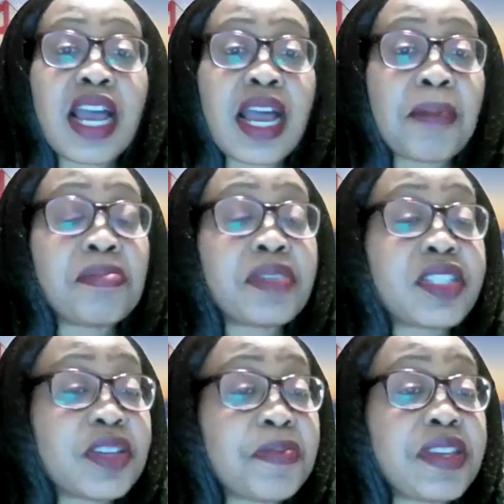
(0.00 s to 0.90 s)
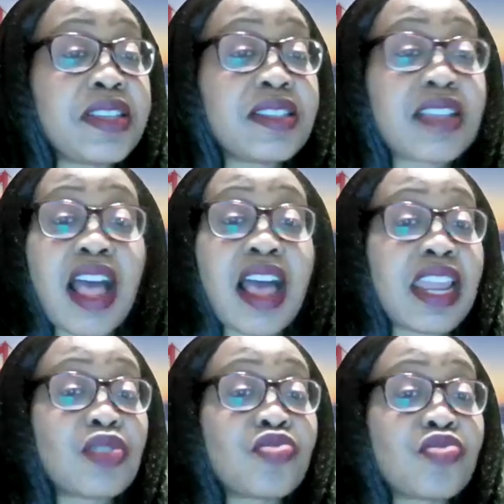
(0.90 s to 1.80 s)
GPs are
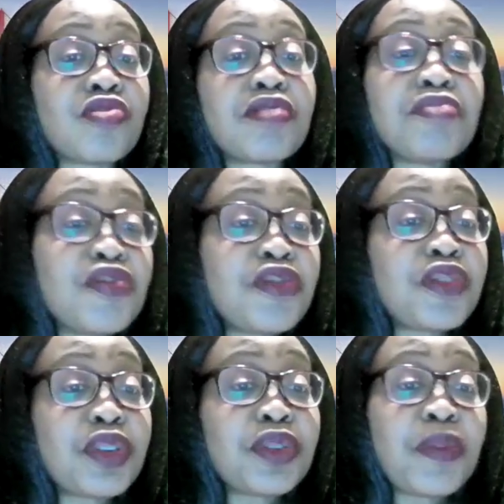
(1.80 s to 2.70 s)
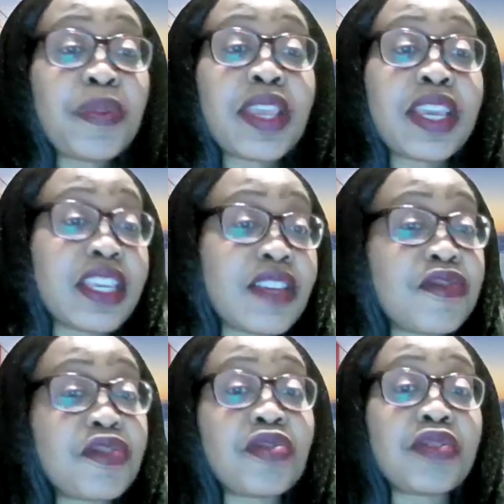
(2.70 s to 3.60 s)
allowed to remove you
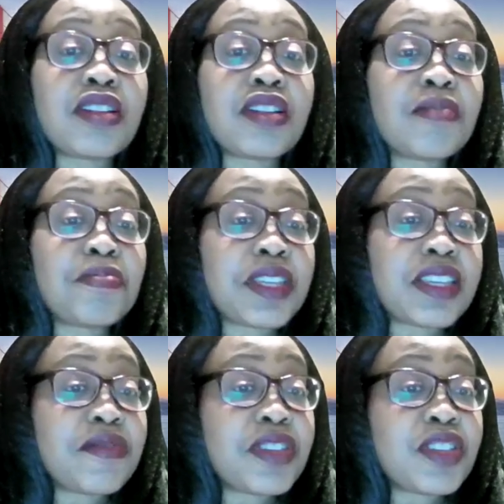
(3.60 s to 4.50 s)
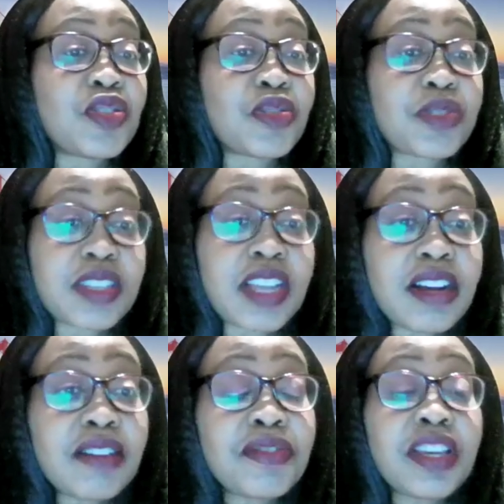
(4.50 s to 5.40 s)
if you are not behaving
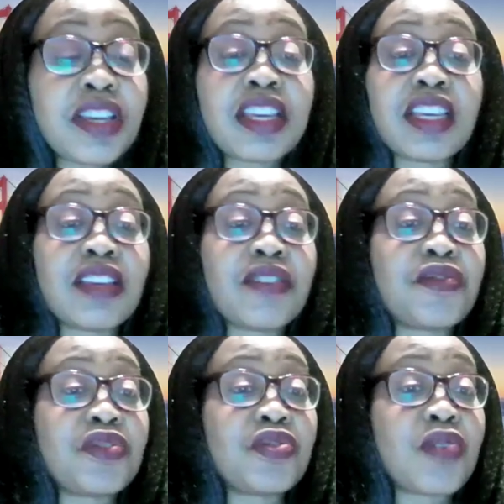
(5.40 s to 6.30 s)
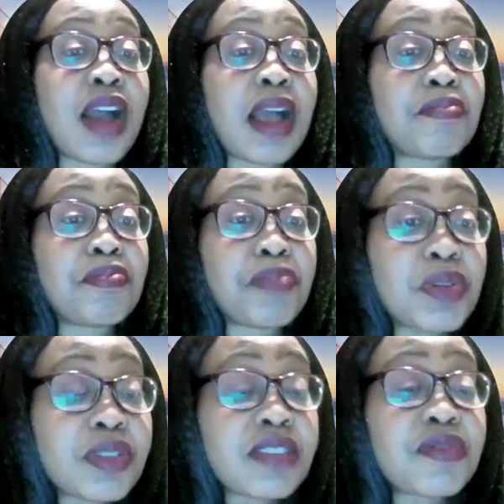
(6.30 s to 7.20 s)
yourself, if you are
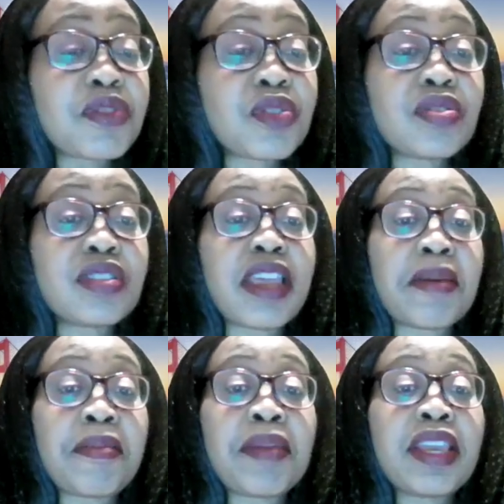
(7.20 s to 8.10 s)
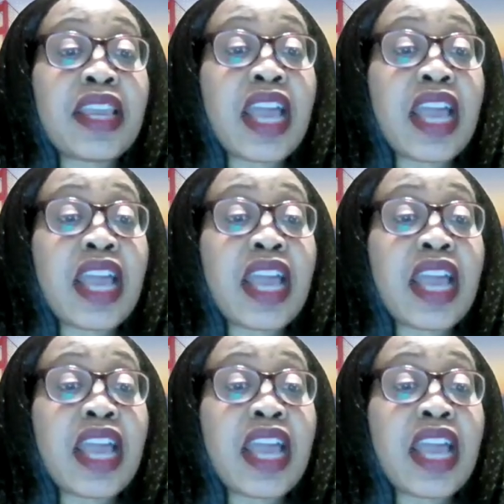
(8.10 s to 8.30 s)
abusive to them.